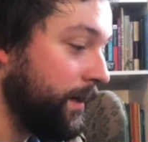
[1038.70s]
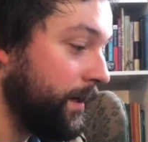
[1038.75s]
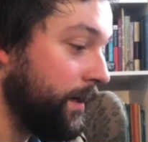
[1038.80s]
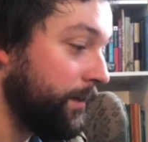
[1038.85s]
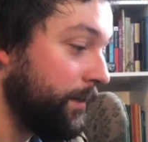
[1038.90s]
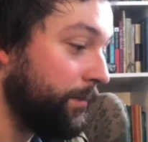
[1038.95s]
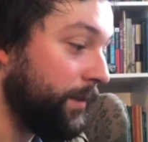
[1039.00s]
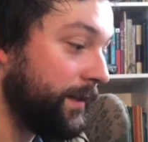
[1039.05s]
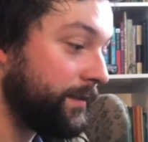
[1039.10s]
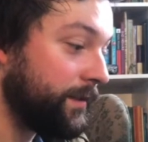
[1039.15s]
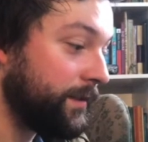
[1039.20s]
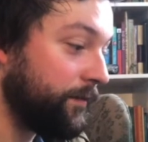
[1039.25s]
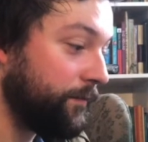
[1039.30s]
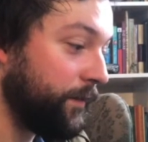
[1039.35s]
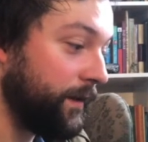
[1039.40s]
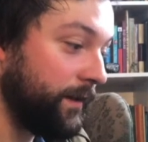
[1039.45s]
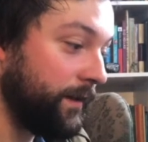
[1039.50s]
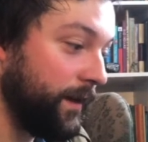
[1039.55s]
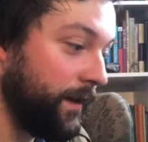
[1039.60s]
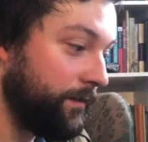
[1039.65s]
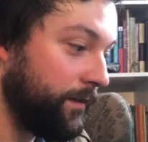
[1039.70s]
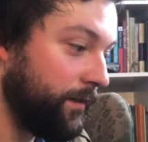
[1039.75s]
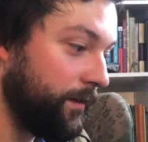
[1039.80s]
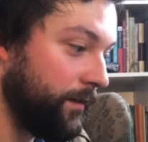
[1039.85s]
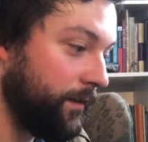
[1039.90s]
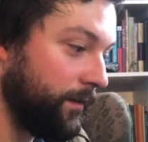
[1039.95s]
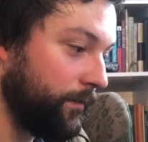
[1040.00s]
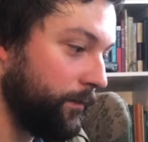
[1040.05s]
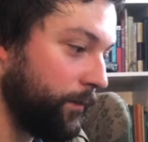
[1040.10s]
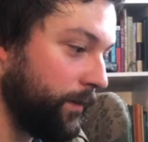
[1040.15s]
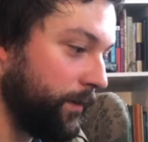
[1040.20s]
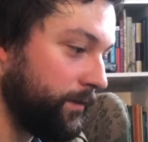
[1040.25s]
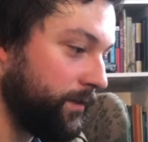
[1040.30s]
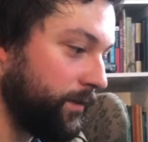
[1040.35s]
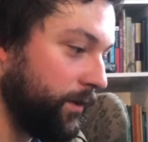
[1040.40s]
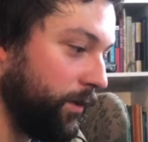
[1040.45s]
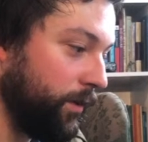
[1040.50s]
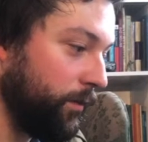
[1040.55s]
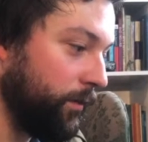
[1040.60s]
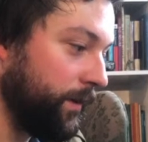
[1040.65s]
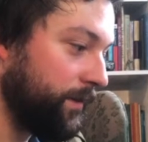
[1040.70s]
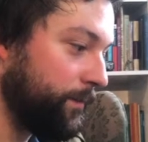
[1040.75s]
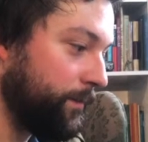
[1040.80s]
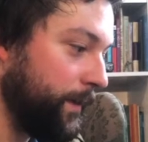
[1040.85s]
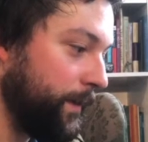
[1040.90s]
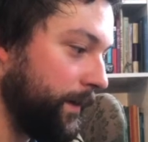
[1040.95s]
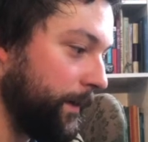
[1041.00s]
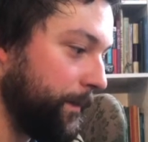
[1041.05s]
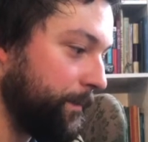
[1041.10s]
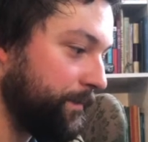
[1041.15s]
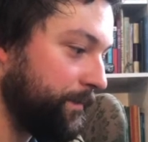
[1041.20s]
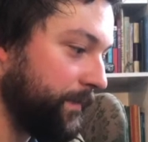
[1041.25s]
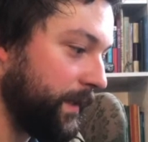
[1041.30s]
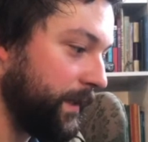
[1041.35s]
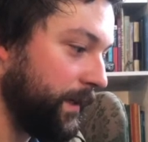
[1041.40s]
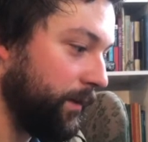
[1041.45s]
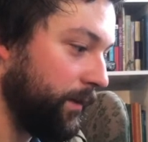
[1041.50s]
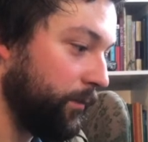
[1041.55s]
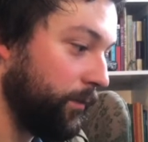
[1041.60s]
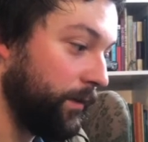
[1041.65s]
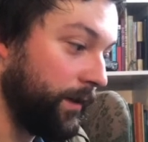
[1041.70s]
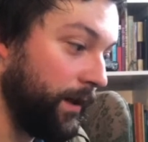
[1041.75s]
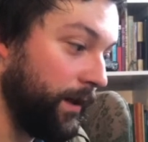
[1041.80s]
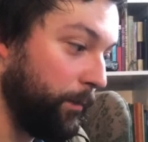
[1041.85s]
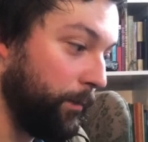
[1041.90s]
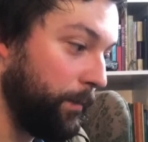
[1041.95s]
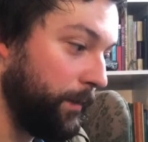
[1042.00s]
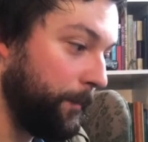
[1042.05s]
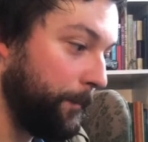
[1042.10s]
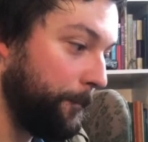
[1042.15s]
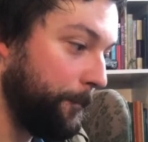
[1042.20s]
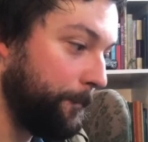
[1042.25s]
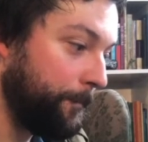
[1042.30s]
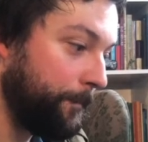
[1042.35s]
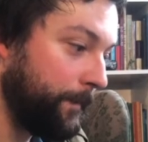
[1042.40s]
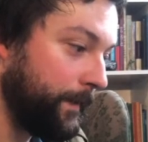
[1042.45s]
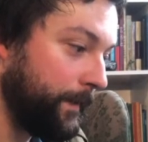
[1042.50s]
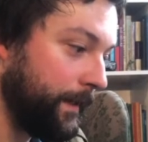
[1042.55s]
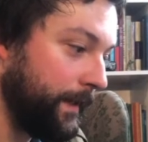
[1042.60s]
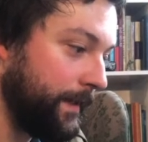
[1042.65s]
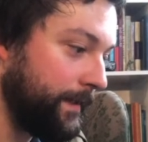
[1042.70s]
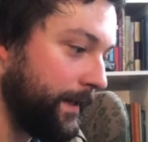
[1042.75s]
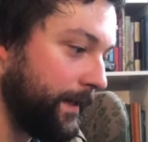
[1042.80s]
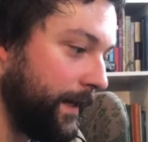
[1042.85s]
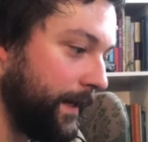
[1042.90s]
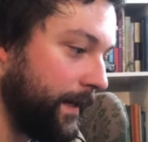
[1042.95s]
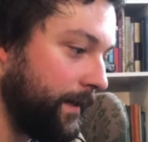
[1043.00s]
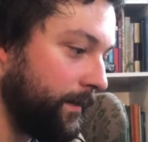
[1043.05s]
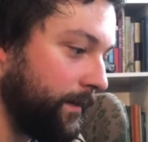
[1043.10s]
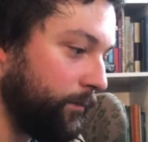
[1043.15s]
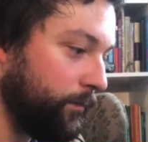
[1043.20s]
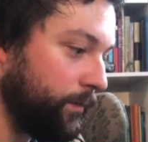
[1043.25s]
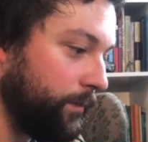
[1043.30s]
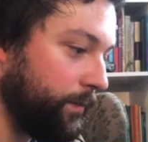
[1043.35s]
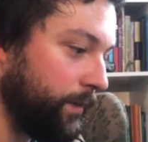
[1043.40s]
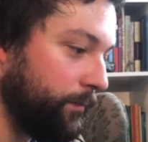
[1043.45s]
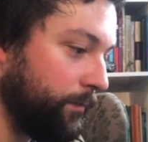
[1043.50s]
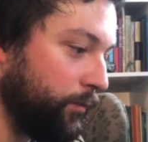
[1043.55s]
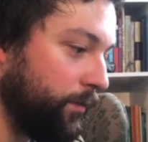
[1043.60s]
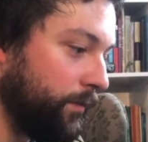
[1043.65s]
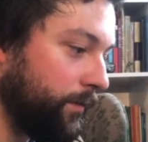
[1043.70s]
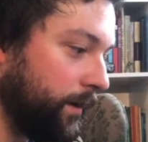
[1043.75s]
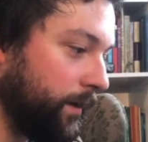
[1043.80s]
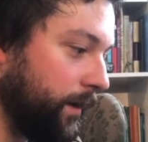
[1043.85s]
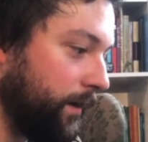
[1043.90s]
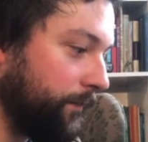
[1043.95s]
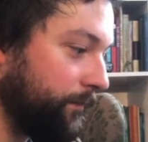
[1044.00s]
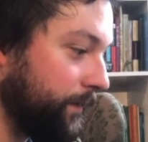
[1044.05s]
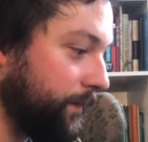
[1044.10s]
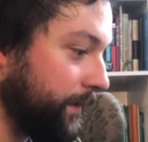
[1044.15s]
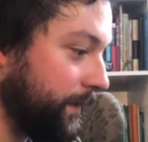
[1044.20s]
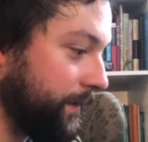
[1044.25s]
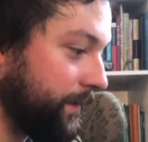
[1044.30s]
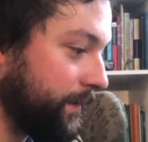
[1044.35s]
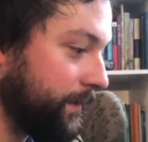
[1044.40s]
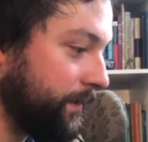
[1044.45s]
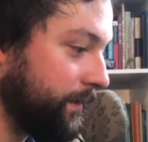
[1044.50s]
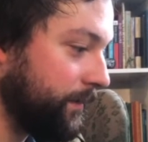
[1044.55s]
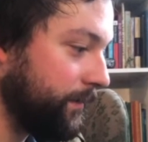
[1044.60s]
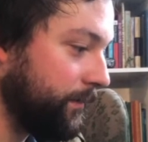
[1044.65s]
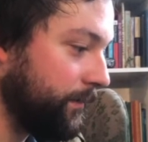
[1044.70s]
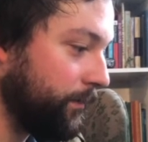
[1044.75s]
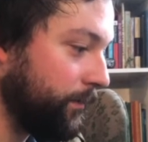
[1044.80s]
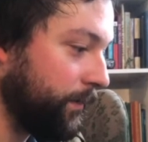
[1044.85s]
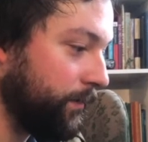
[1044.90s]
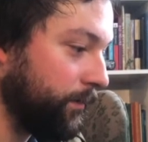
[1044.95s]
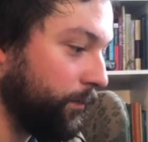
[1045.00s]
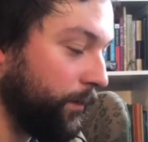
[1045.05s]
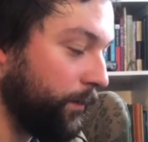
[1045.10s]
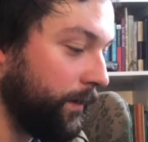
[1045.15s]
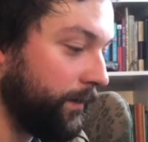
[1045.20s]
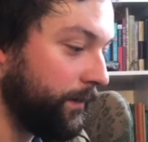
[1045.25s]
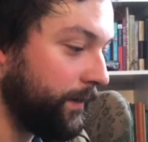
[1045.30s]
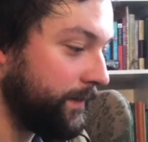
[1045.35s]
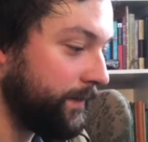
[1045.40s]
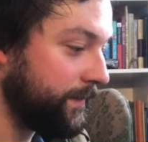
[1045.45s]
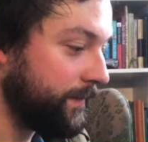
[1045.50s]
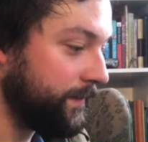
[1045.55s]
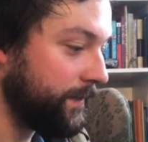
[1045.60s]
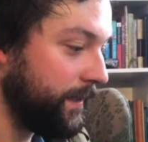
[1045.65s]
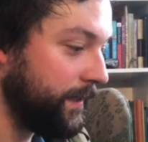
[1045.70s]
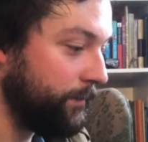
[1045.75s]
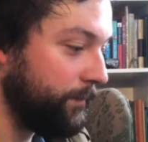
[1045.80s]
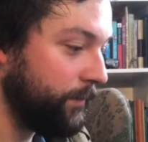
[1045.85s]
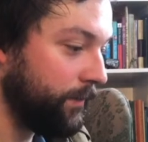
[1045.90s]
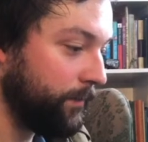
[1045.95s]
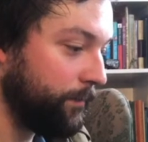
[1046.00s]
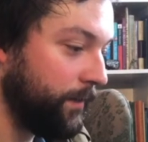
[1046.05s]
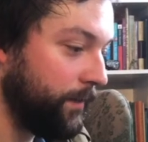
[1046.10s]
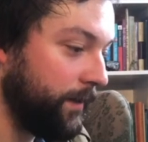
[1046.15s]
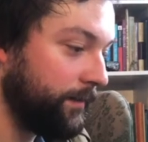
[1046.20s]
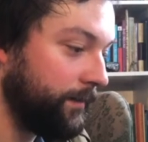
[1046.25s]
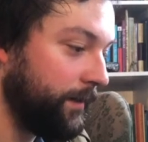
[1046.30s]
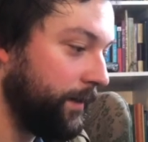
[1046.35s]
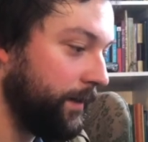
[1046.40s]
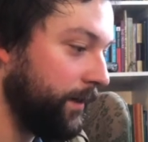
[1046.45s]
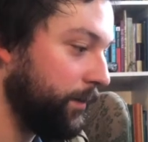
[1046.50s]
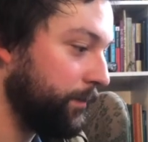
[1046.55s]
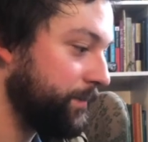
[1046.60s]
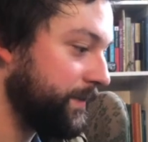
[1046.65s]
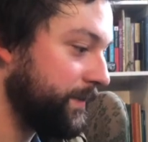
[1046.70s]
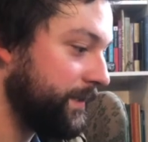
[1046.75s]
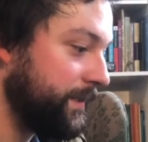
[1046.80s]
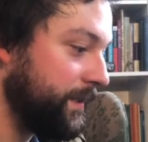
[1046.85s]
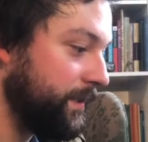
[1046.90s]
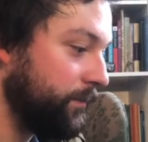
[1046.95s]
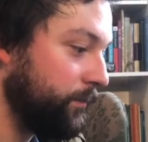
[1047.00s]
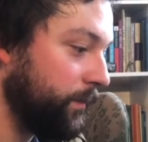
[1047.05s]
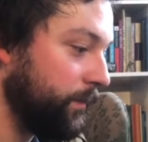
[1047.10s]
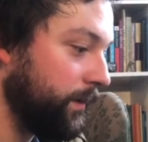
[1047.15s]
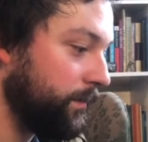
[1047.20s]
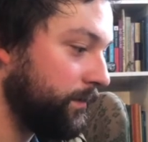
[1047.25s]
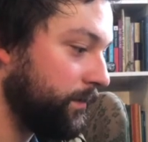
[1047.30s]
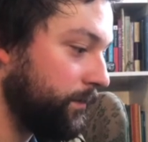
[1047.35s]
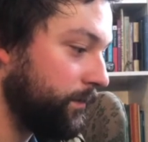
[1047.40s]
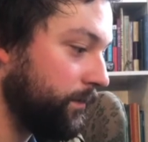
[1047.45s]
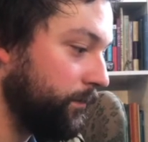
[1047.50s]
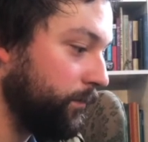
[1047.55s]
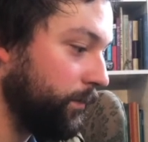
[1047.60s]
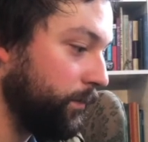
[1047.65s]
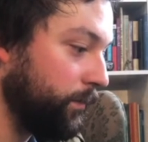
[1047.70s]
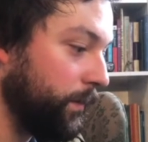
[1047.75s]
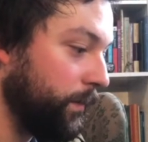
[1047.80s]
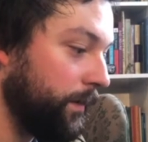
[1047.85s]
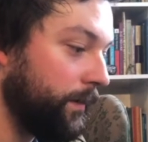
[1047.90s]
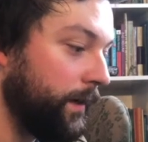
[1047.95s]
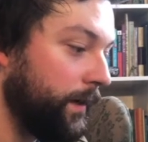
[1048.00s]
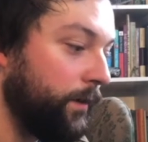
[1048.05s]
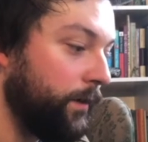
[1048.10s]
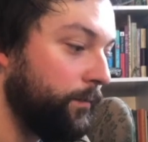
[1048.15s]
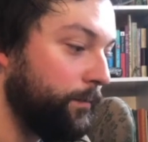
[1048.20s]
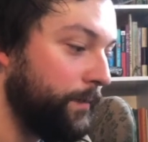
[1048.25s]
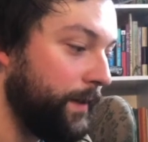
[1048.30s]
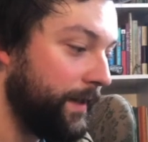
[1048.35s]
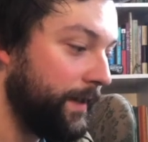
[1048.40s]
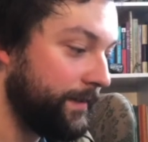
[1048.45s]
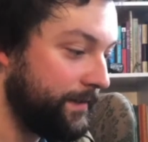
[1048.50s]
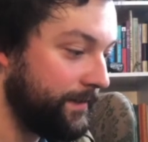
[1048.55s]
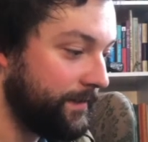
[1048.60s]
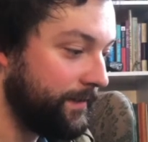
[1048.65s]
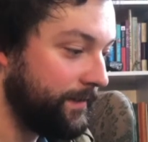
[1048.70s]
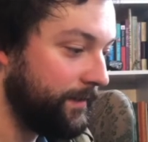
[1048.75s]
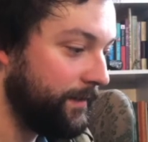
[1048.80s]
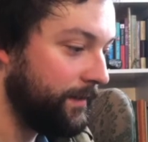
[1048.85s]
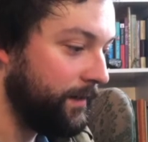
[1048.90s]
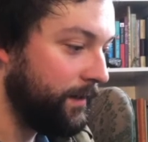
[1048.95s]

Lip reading: But if another were to go with me, it would help, and I would be more confident. When you work as a team, your partner helps see what will work out best.